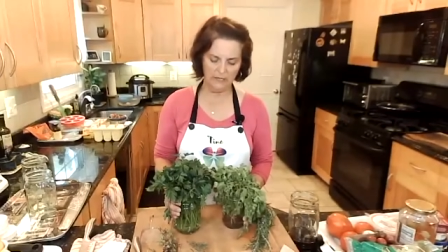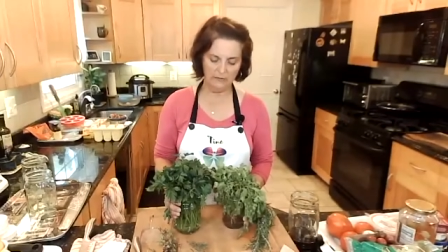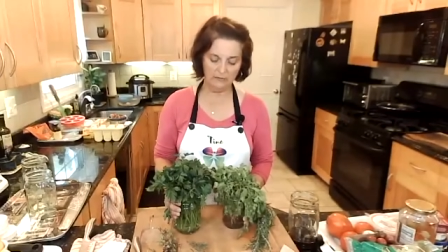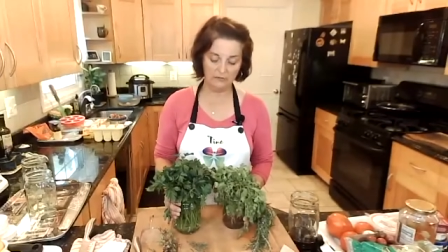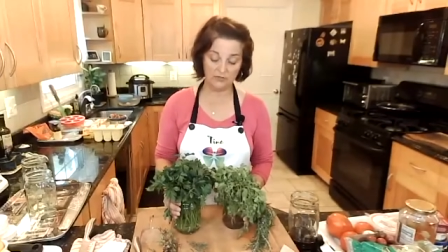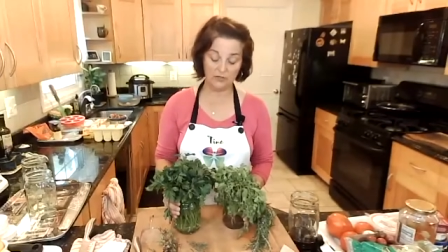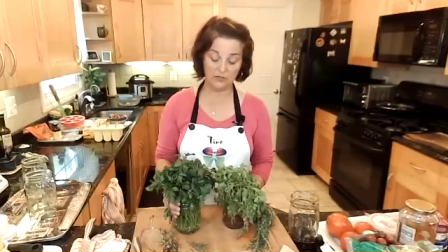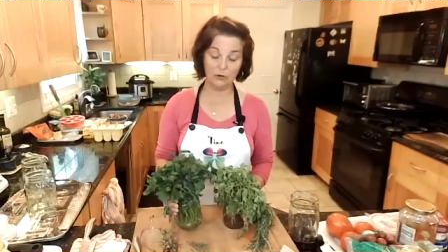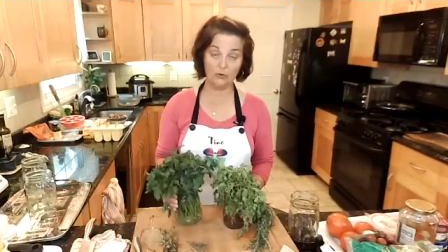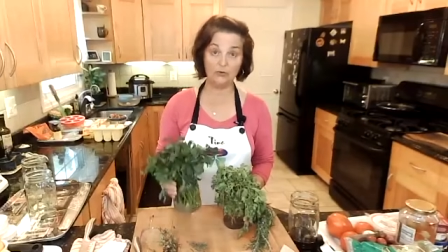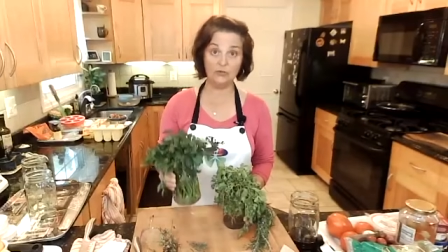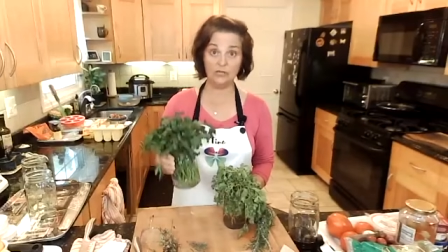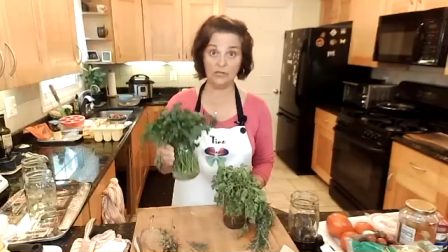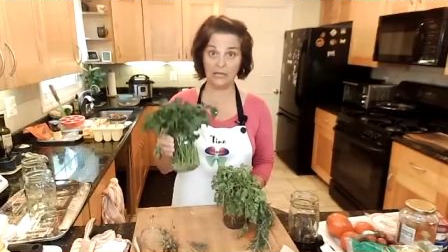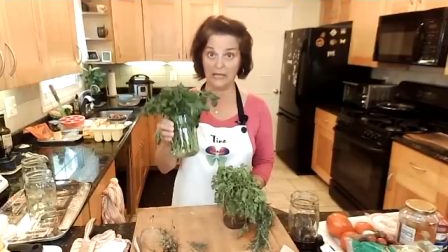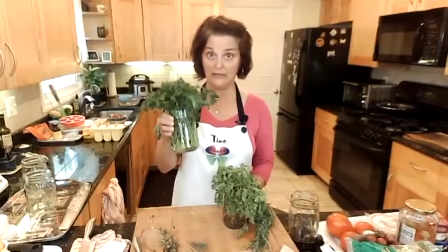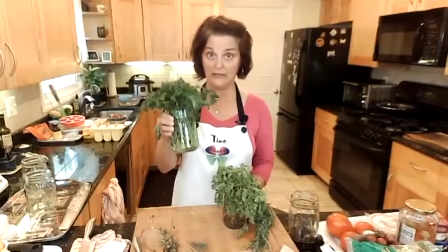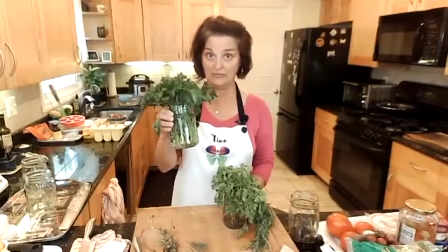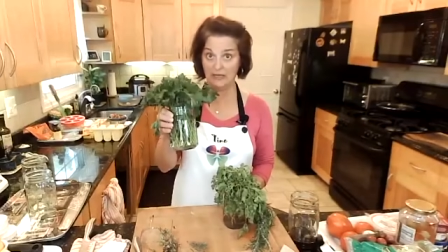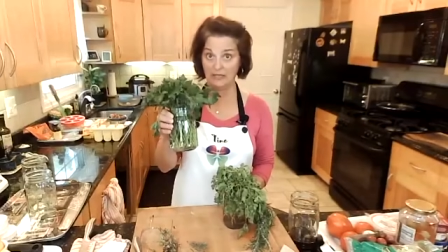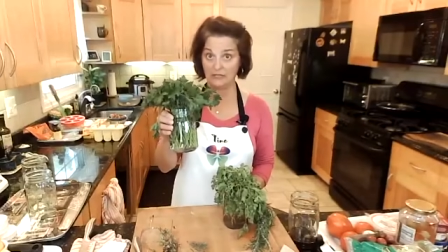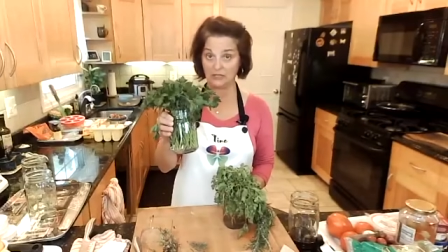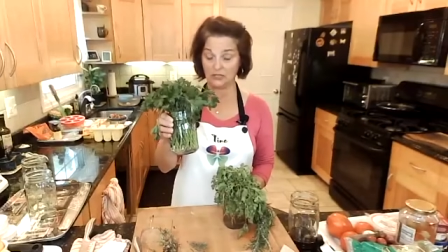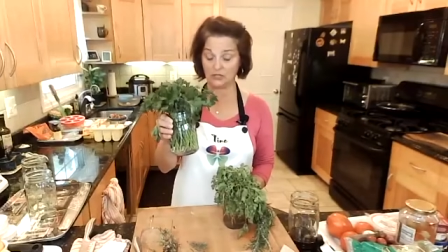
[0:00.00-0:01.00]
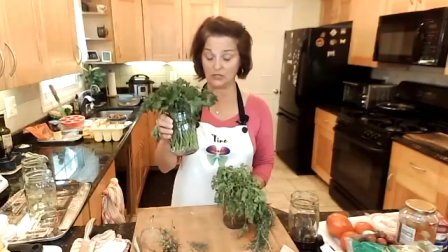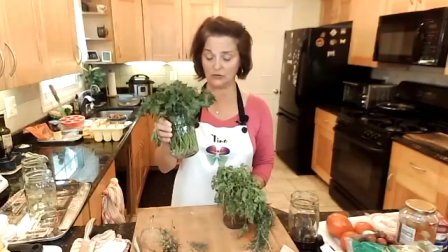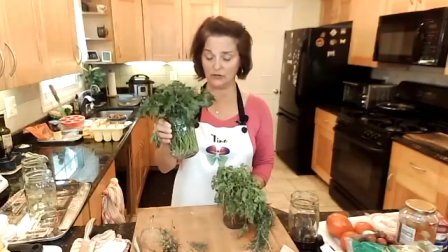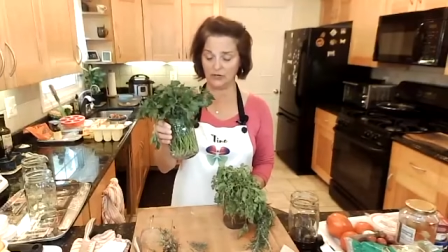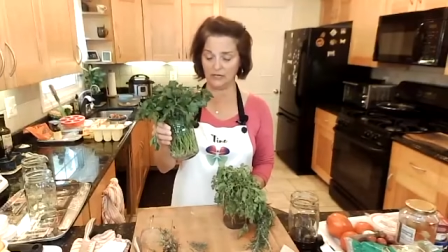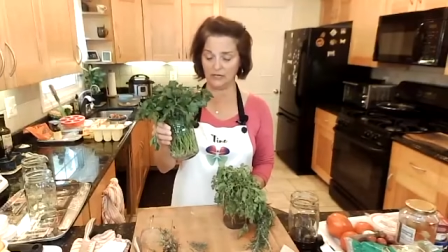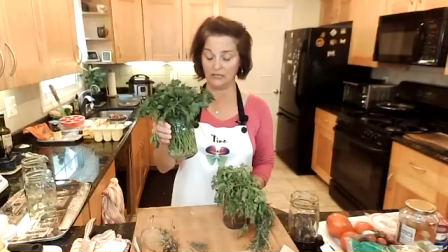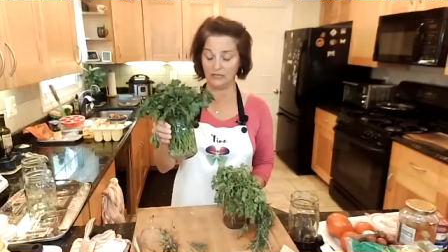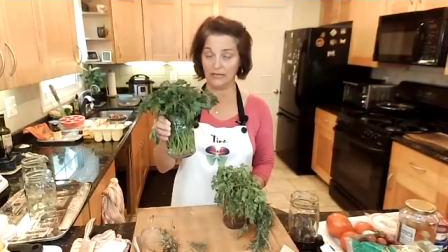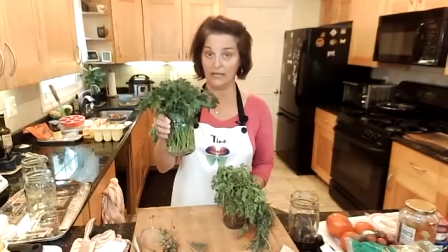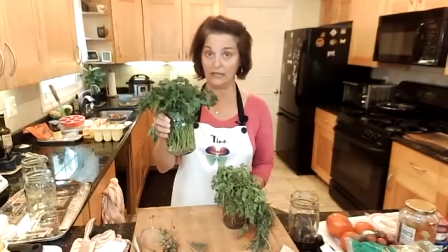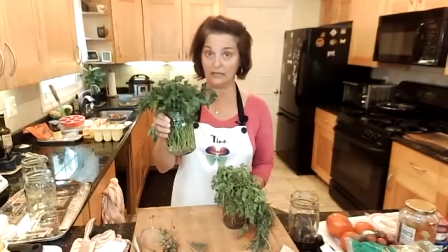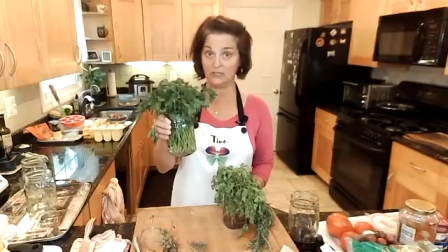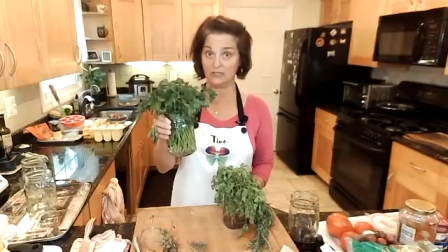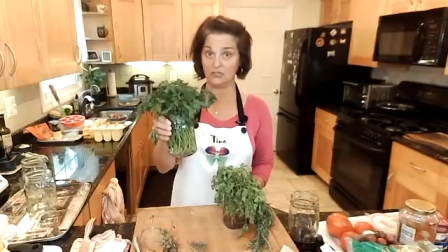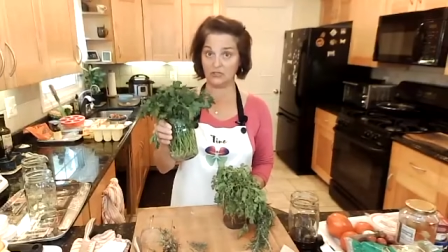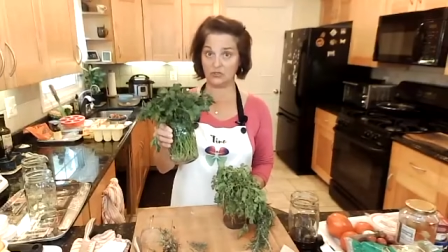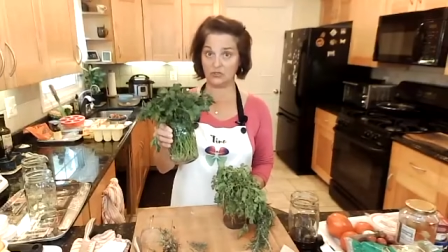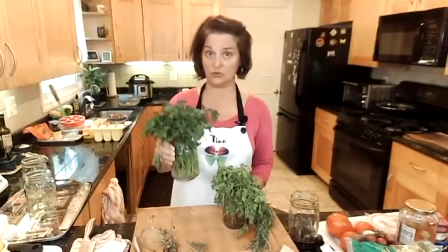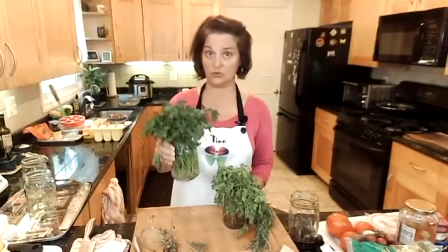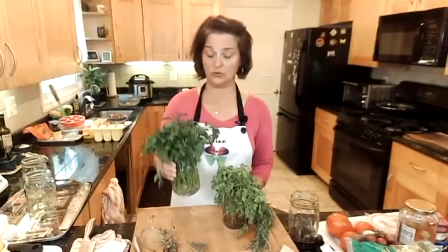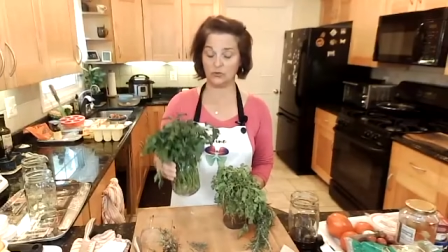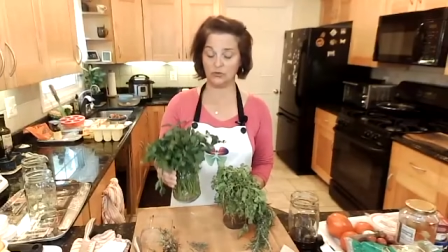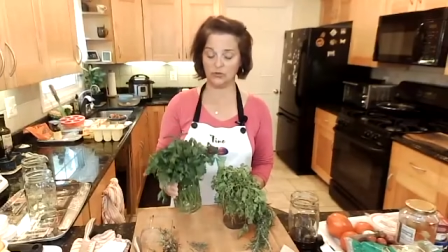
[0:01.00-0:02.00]
So you got that trick on how to
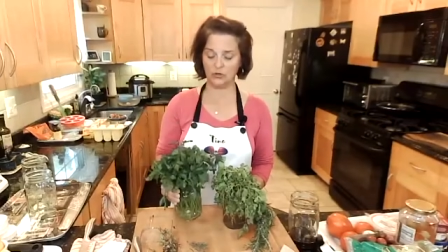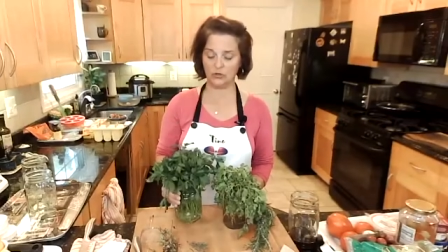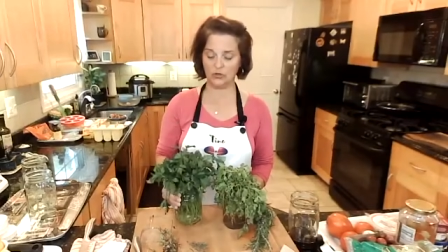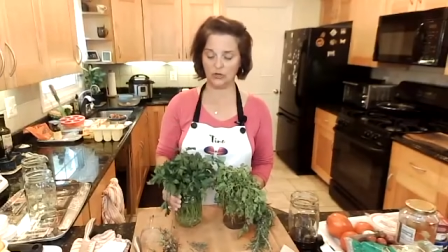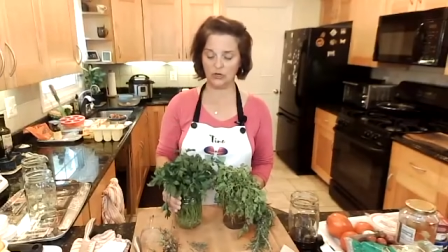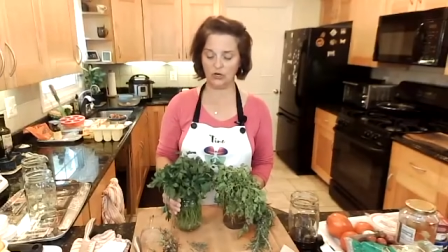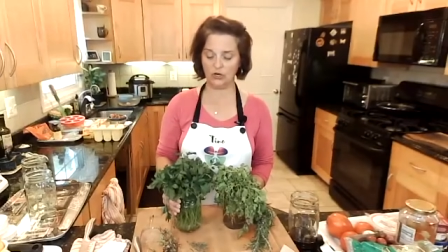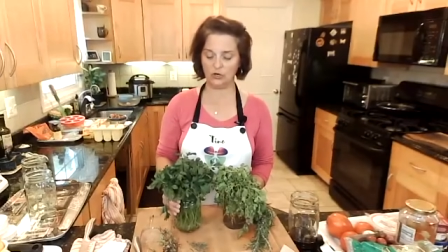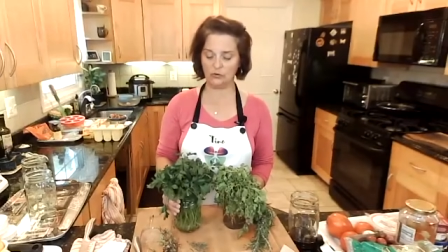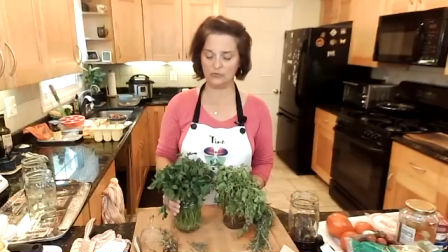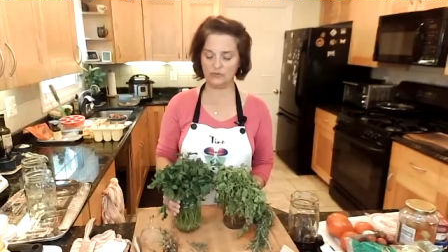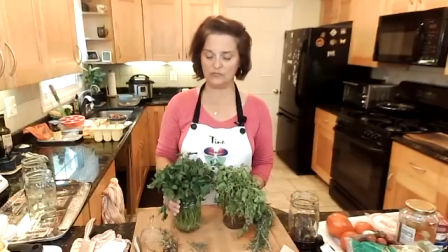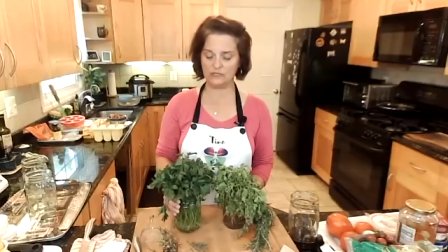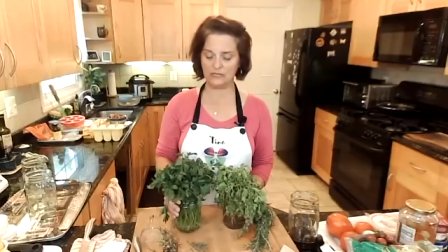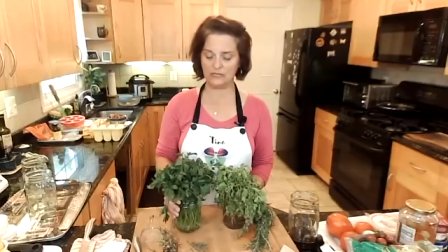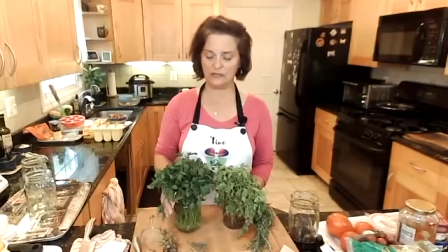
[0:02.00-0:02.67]
store your herbs.